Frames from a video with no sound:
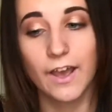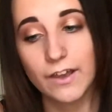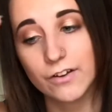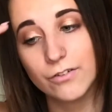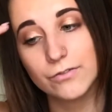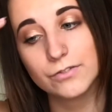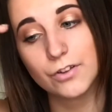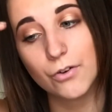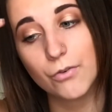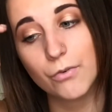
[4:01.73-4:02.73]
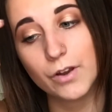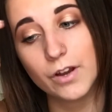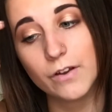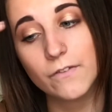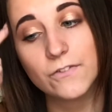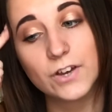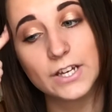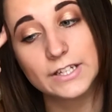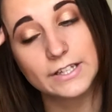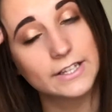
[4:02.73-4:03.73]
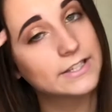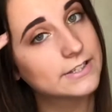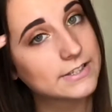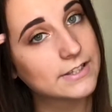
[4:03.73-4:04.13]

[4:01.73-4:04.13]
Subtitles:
I don't know where to find this.